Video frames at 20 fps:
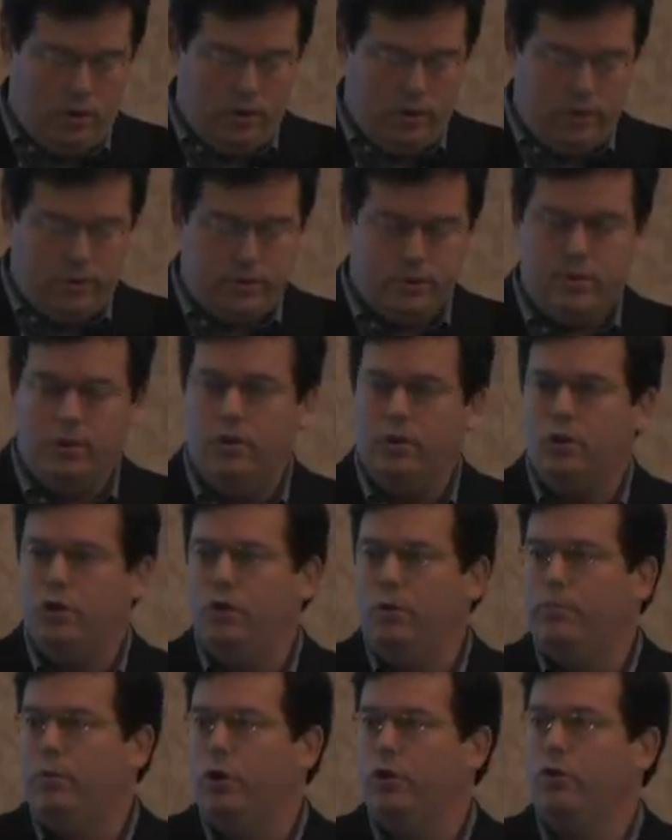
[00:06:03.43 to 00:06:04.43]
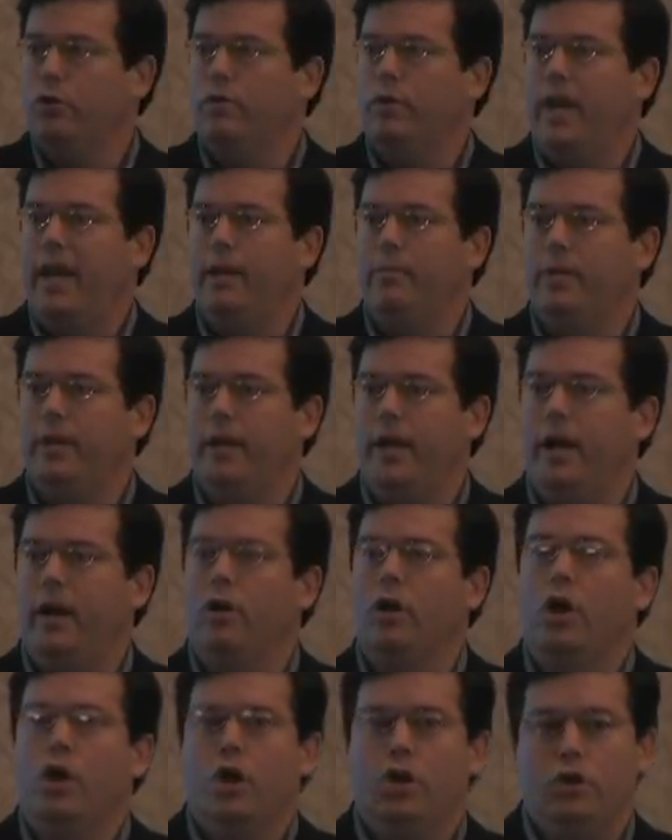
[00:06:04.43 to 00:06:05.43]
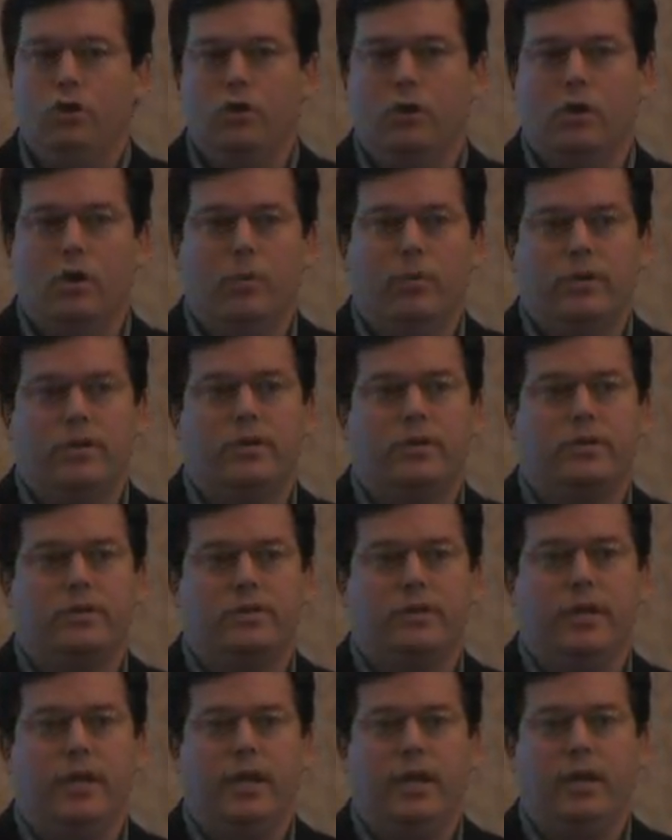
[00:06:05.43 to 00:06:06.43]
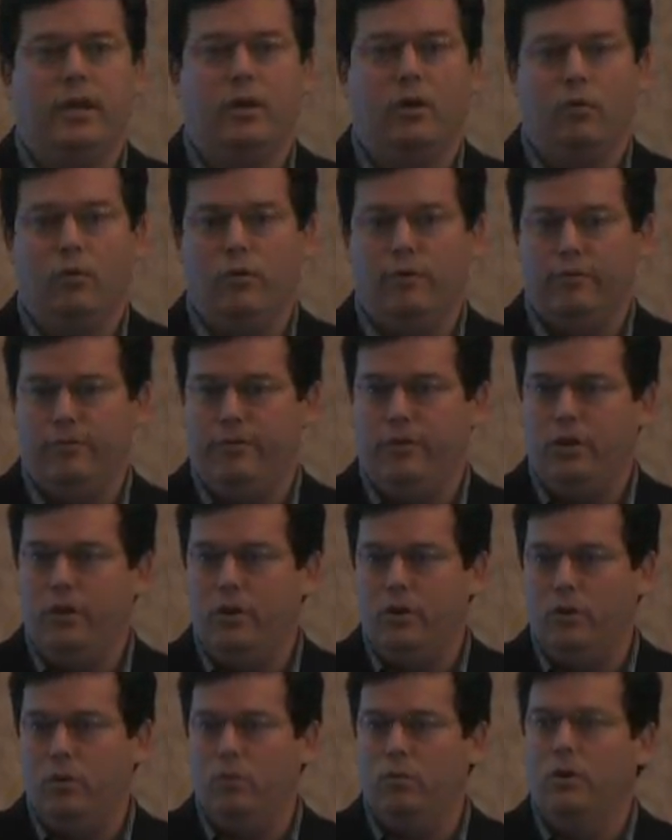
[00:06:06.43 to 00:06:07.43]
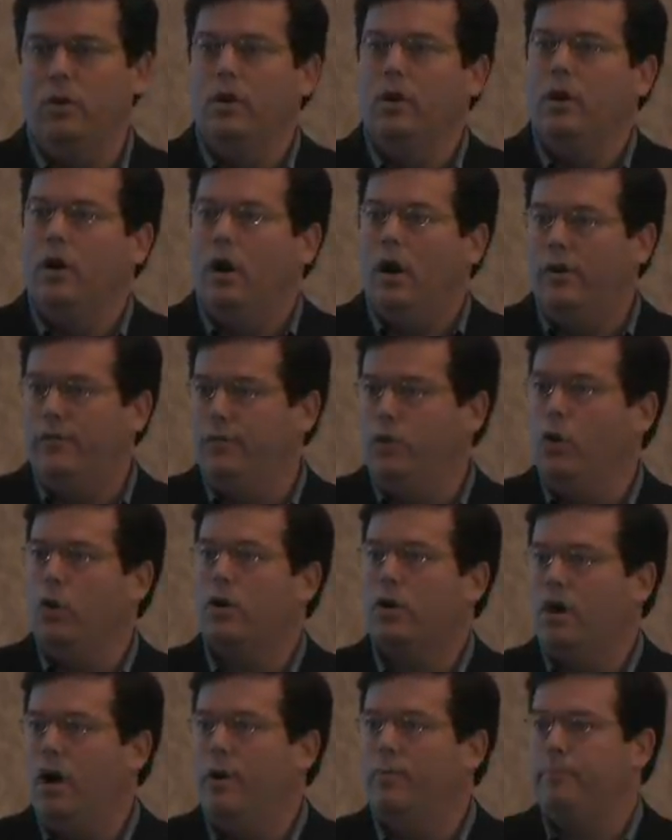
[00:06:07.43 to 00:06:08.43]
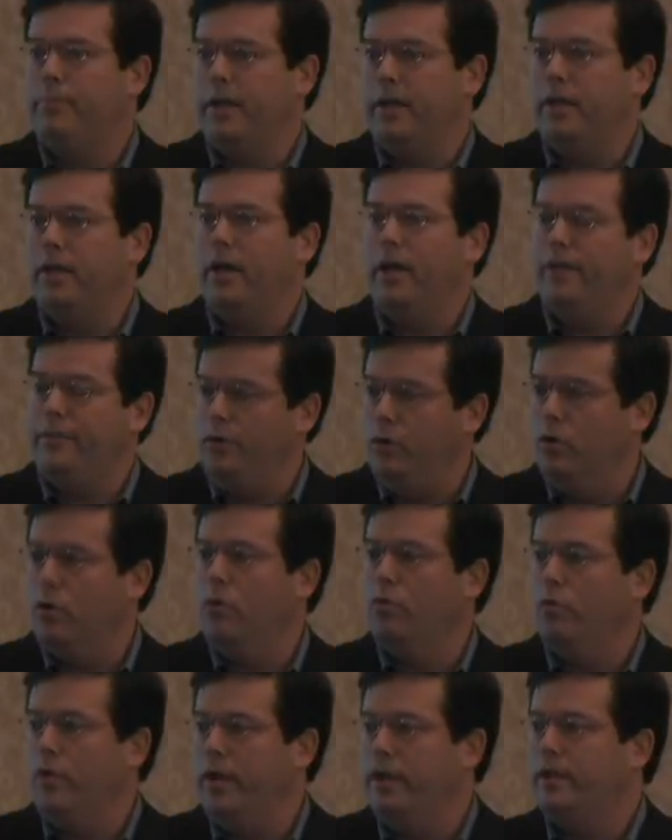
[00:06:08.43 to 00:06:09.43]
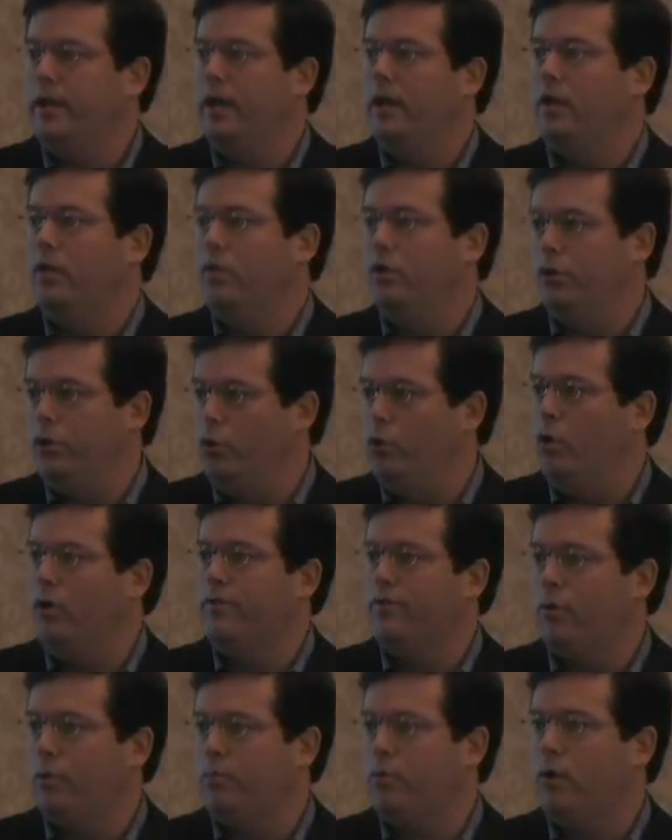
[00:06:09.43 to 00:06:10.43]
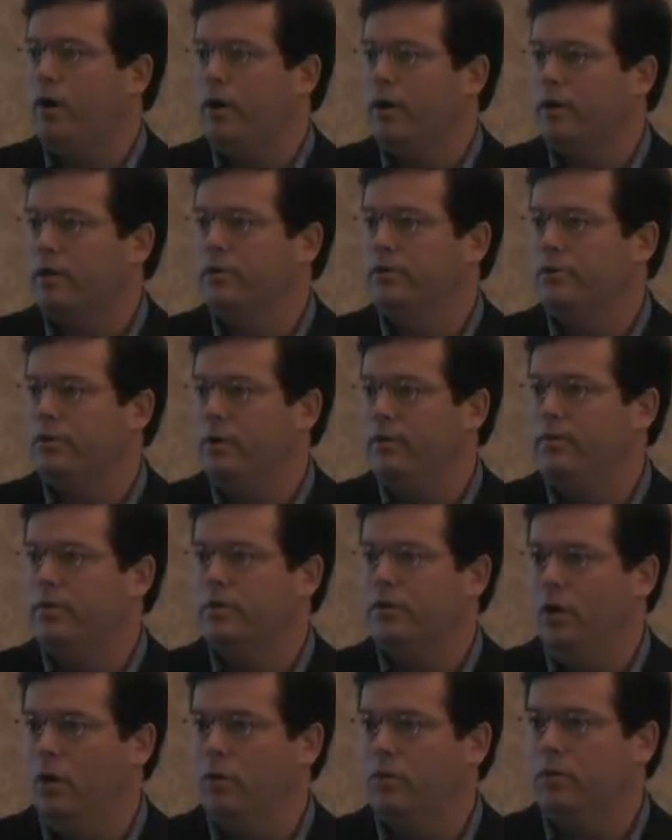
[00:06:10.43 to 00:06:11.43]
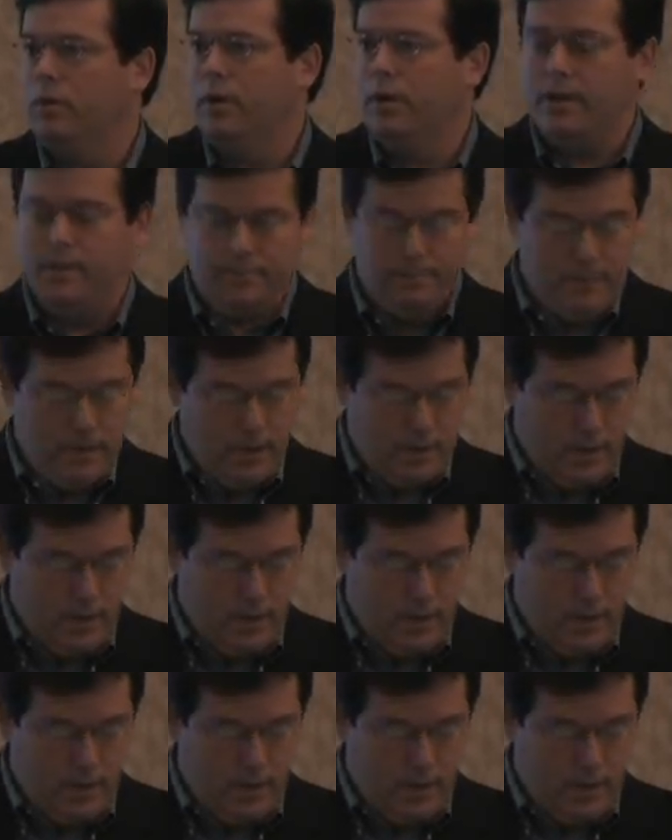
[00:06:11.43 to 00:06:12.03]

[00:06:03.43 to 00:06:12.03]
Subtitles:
Alerts, you put your name in there, you're going to see a review of your company if you're a retailer or you offer a product and service locally.